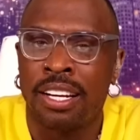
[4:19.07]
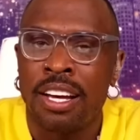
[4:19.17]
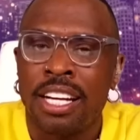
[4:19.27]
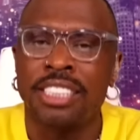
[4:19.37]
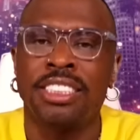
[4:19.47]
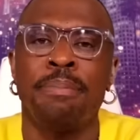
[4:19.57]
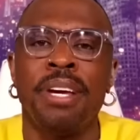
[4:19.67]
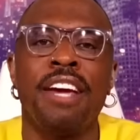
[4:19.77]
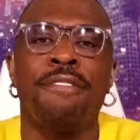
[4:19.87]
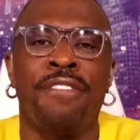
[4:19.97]
Because to me,
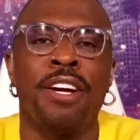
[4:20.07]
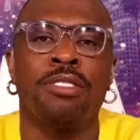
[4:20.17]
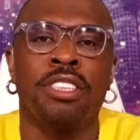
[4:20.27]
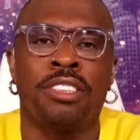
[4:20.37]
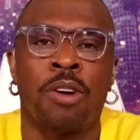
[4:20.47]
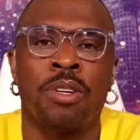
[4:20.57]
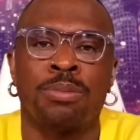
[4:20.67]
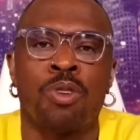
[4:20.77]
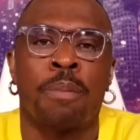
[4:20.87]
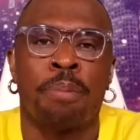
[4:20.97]
it feels as though it's
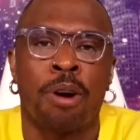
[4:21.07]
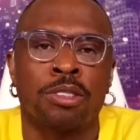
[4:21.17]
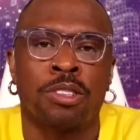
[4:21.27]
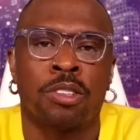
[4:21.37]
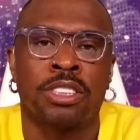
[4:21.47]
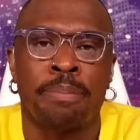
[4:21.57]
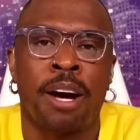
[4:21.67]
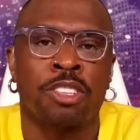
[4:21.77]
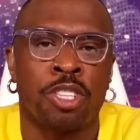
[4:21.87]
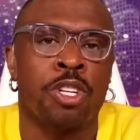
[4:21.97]
more personal. It's
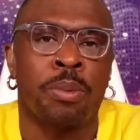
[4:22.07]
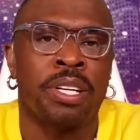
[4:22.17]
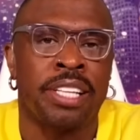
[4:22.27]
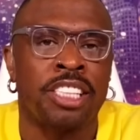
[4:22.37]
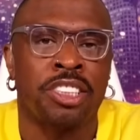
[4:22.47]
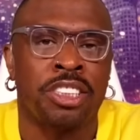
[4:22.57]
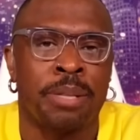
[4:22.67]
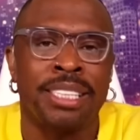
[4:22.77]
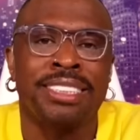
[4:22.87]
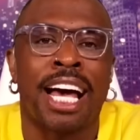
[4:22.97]
about the, your relationship.
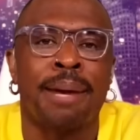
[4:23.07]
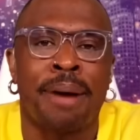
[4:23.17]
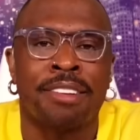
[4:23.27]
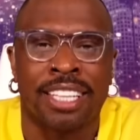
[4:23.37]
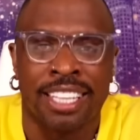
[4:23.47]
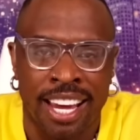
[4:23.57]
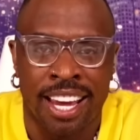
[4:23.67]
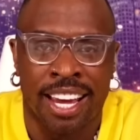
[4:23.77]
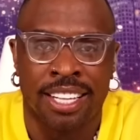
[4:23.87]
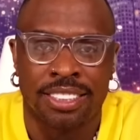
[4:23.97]
It's not about the
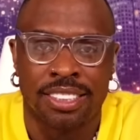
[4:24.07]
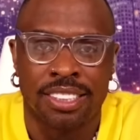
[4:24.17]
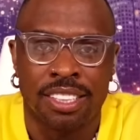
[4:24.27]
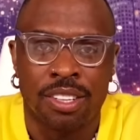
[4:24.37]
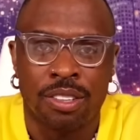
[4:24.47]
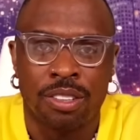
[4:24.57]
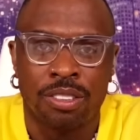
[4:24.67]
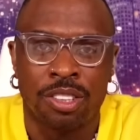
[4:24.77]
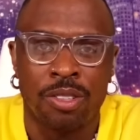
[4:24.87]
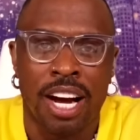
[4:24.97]
kids. Do
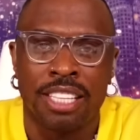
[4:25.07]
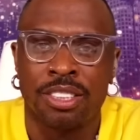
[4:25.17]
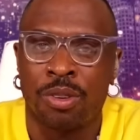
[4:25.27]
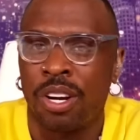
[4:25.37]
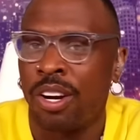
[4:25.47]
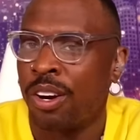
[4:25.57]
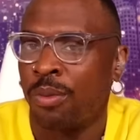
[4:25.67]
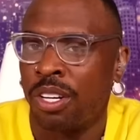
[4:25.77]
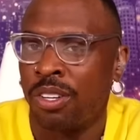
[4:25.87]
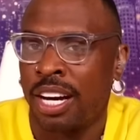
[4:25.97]
you guys agree, or what
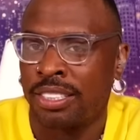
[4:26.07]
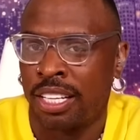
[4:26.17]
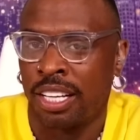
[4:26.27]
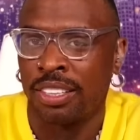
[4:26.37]
do you guys think?